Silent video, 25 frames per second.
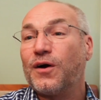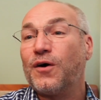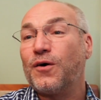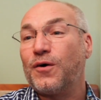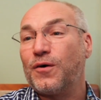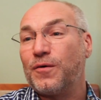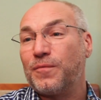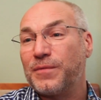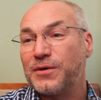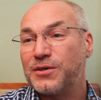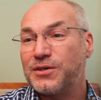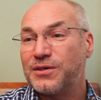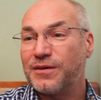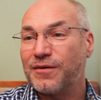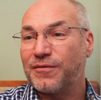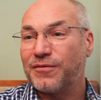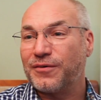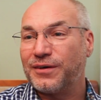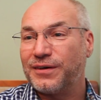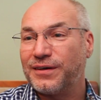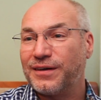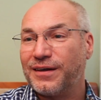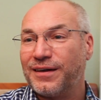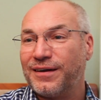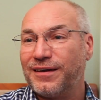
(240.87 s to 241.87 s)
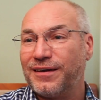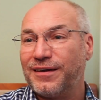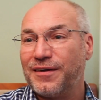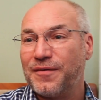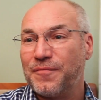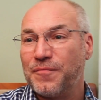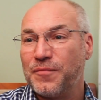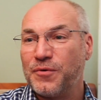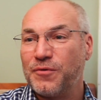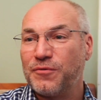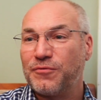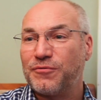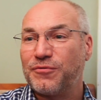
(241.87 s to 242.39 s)
Oh, much different.
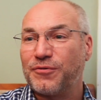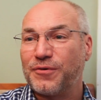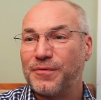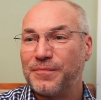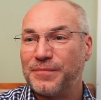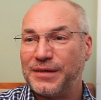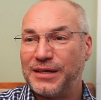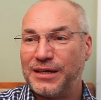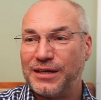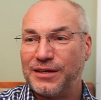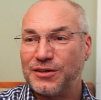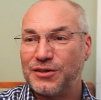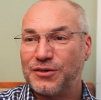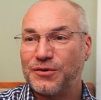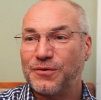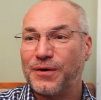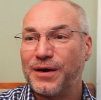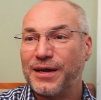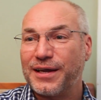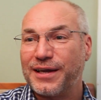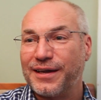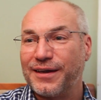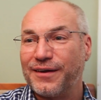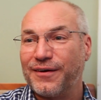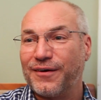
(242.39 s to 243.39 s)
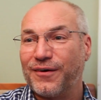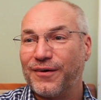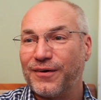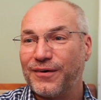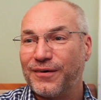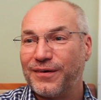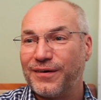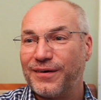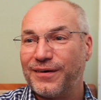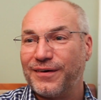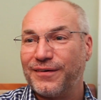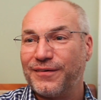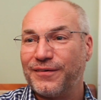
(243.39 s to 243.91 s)
Moved from the striking
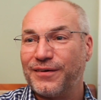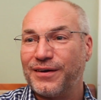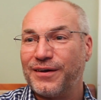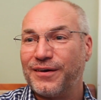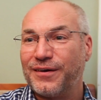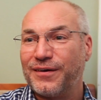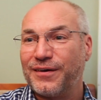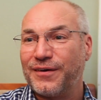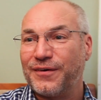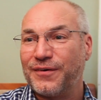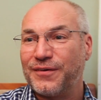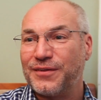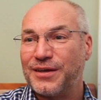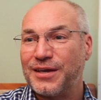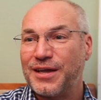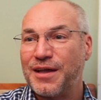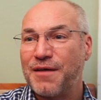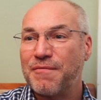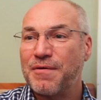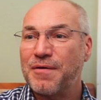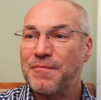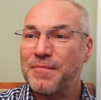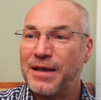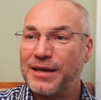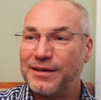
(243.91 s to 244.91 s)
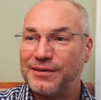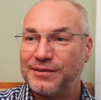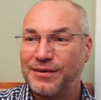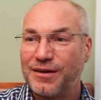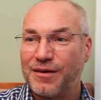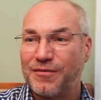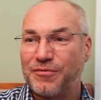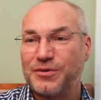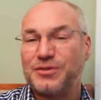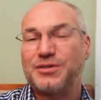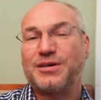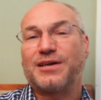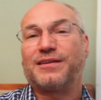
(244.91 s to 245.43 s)
art, or the MMA
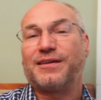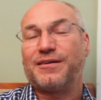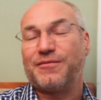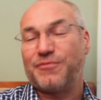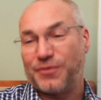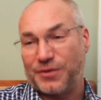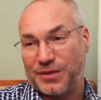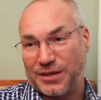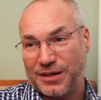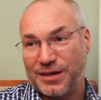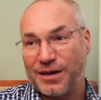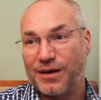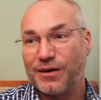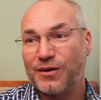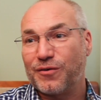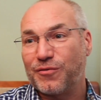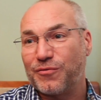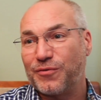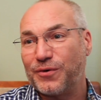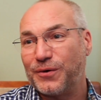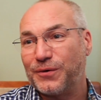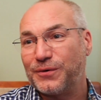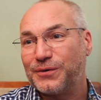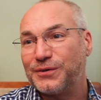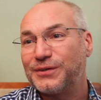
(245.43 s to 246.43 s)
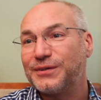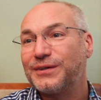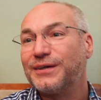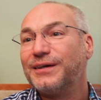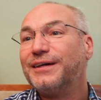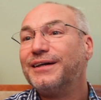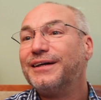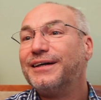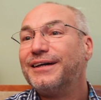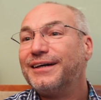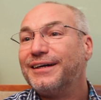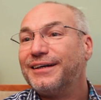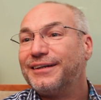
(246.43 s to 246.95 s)
stuff, which I leave for the younger folks,
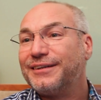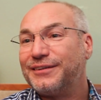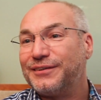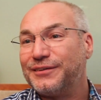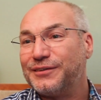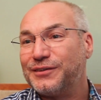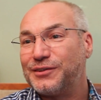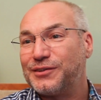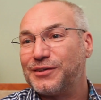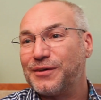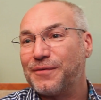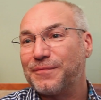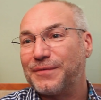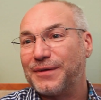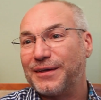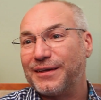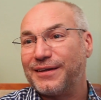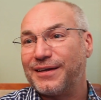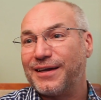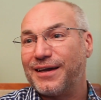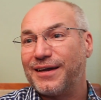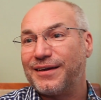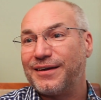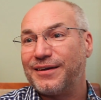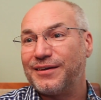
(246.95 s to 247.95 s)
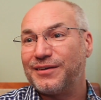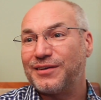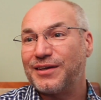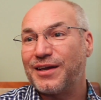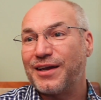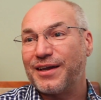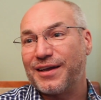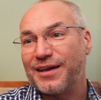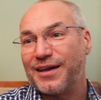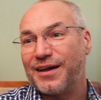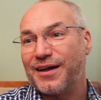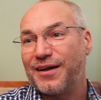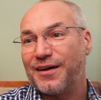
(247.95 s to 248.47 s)
to something that is
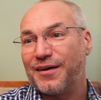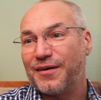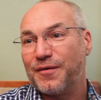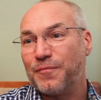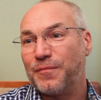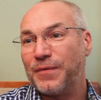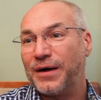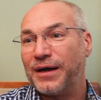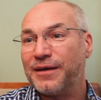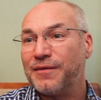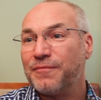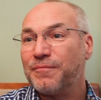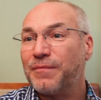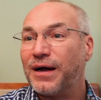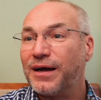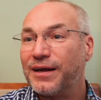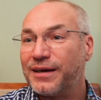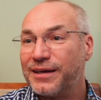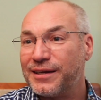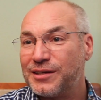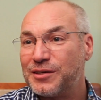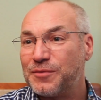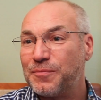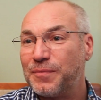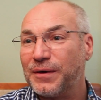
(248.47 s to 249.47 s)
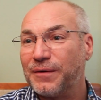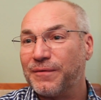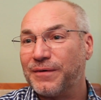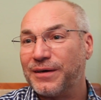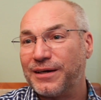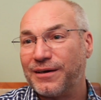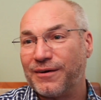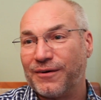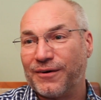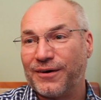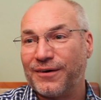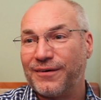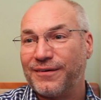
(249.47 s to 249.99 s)
a mind, body,
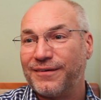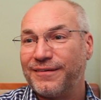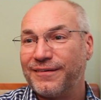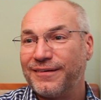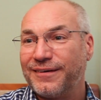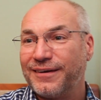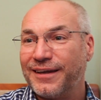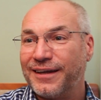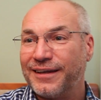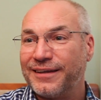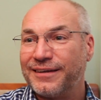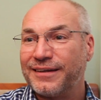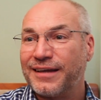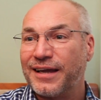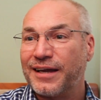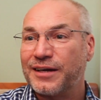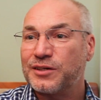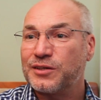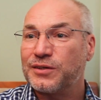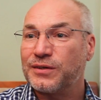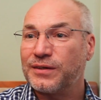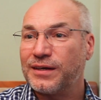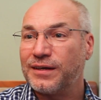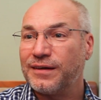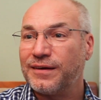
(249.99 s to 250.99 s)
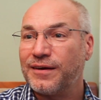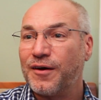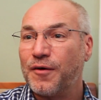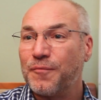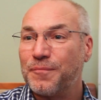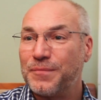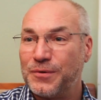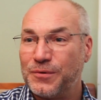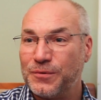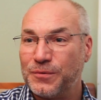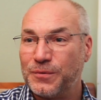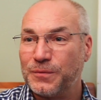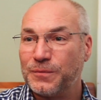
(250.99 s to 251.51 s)
spirit art, and actually can
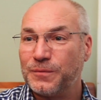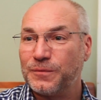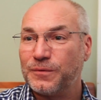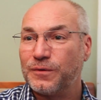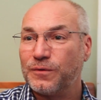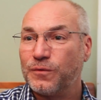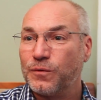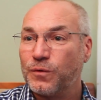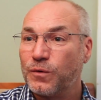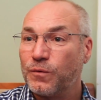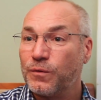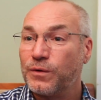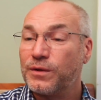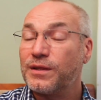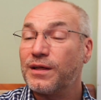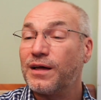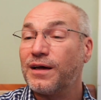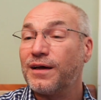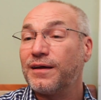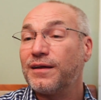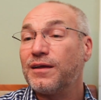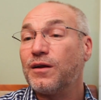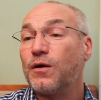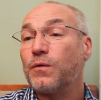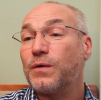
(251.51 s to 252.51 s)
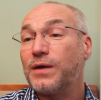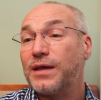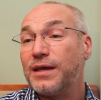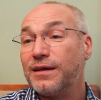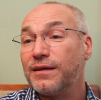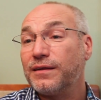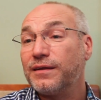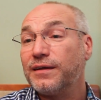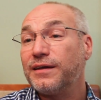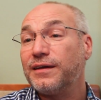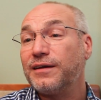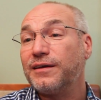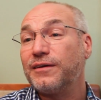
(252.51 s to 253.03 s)
help you with
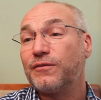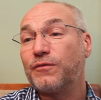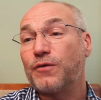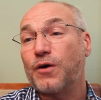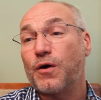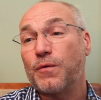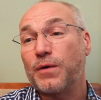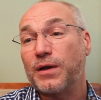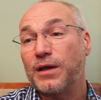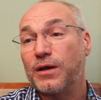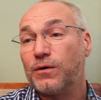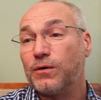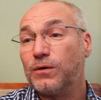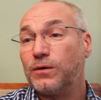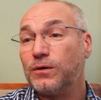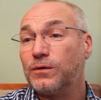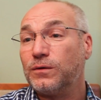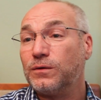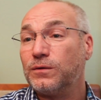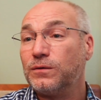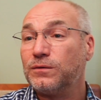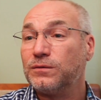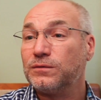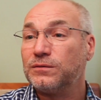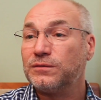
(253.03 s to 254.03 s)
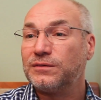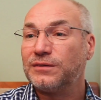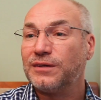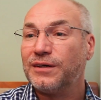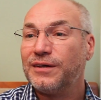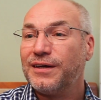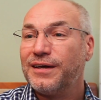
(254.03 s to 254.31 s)
healing, growing old,